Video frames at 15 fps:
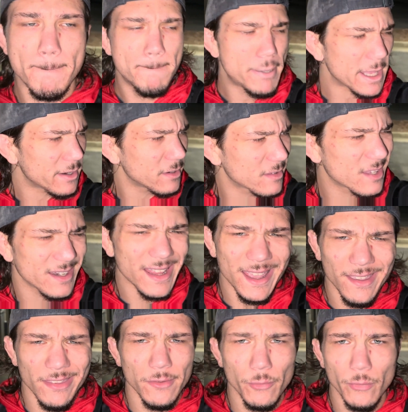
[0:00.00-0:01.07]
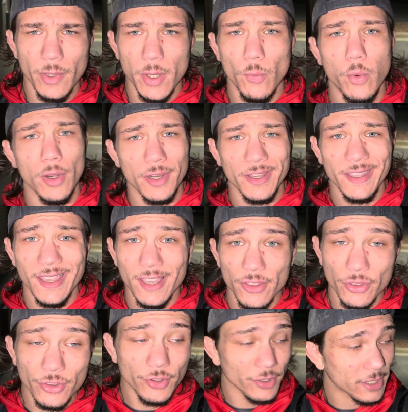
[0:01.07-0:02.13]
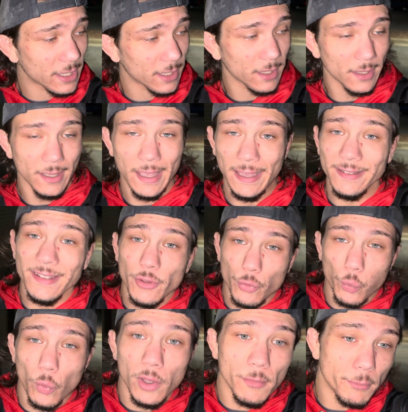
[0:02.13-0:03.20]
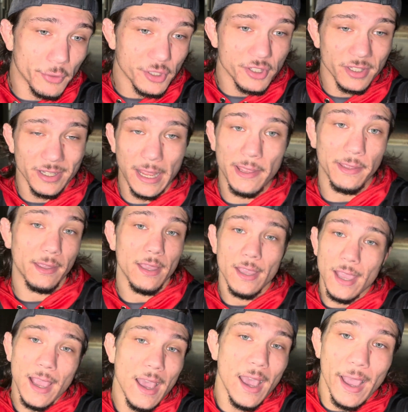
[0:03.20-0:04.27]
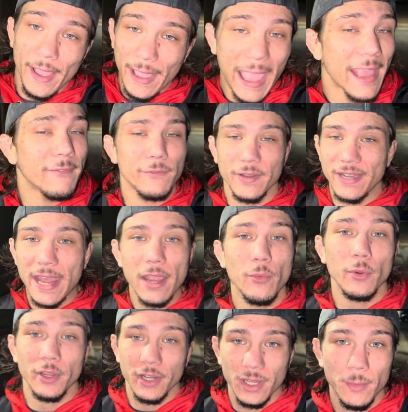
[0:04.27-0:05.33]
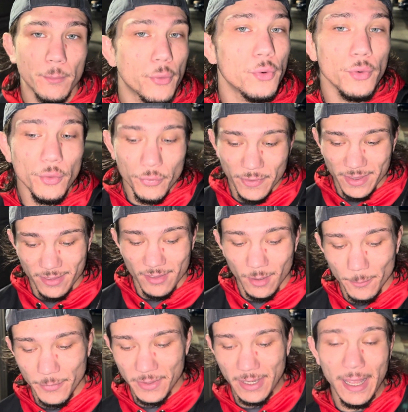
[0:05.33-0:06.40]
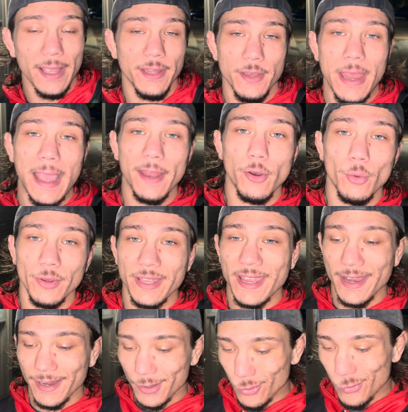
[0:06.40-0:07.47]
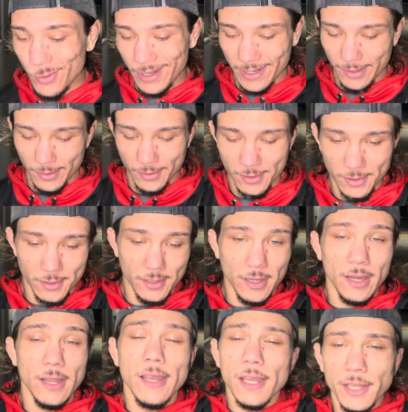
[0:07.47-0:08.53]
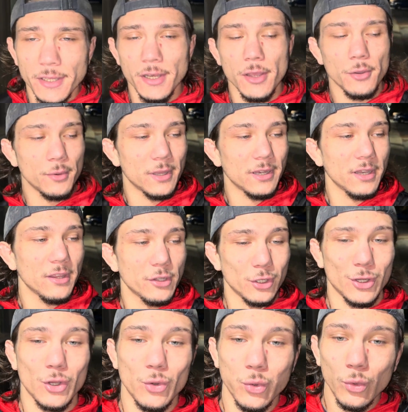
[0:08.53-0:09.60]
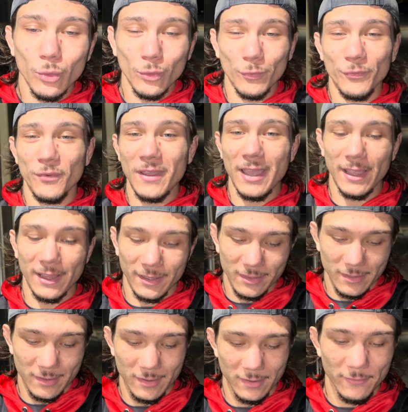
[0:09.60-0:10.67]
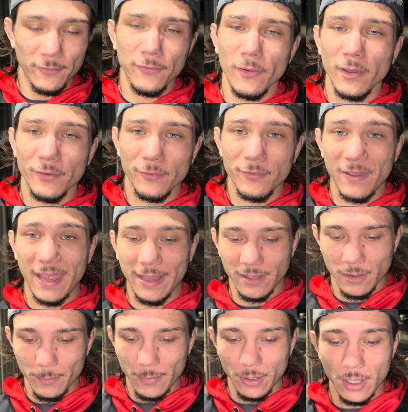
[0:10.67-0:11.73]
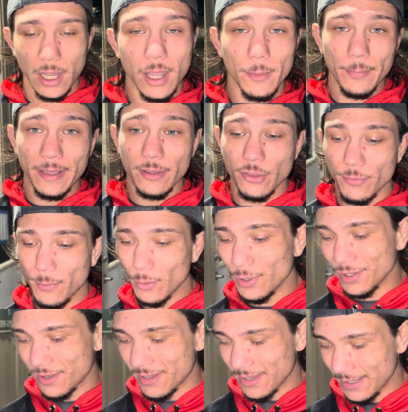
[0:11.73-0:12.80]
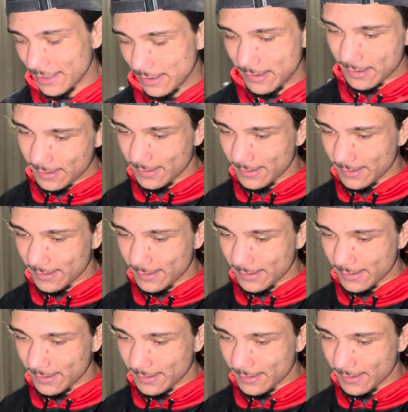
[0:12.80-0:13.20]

Better today than we were yesterday. At least 1%. Every day we're gonna improve in something. I don't care where. You know, another cool fact, fun fact about combat sports is